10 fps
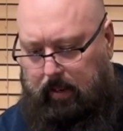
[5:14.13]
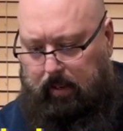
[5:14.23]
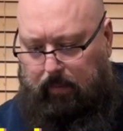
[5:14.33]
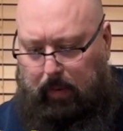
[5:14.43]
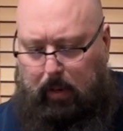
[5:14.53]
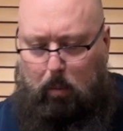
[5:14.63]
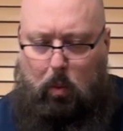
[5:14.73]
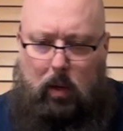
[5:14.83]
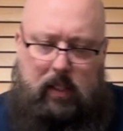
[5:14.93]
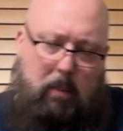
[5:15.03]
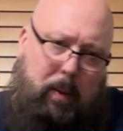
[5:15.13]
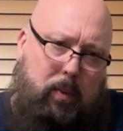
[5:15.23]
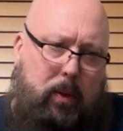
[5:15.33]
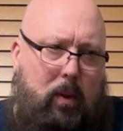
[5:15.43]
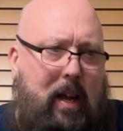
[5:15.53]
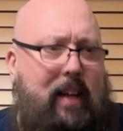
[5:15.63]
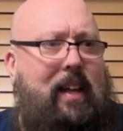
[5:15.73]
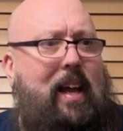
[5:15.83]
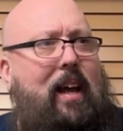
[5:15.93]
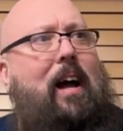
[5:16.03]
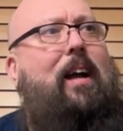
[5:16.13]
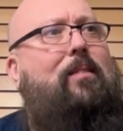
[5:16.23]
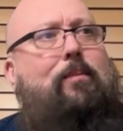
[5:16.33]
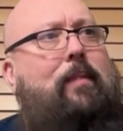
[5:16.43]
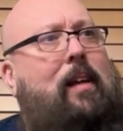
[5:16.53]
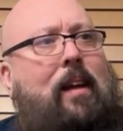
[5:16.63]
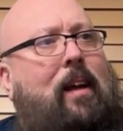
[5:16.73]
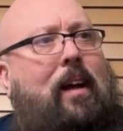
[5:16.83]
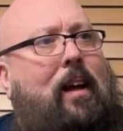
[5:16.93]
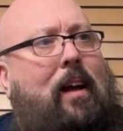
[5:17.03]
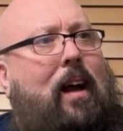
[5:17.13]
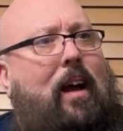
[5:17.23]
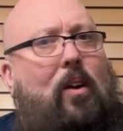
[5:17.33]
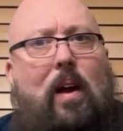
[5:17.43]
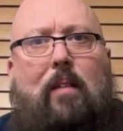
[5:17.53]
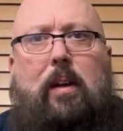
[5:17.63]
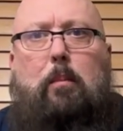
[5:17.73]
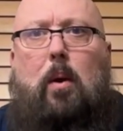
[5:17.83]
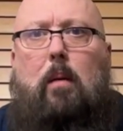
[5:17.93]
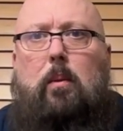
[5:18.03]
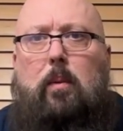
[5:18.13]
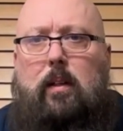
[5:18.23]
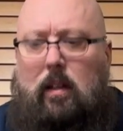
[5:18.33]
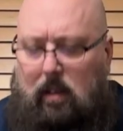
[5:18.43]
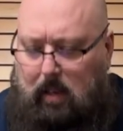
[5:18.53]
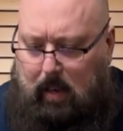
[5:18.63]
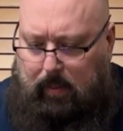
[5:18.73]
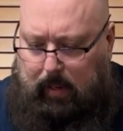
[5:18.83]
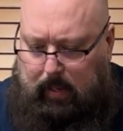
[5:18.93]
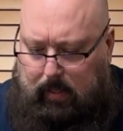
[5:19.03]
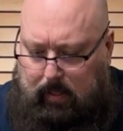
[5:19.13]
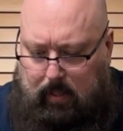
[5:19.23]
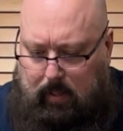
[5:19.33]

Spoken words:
the fingerboard. Some people don't like that. I don't have any problem with it. I think it's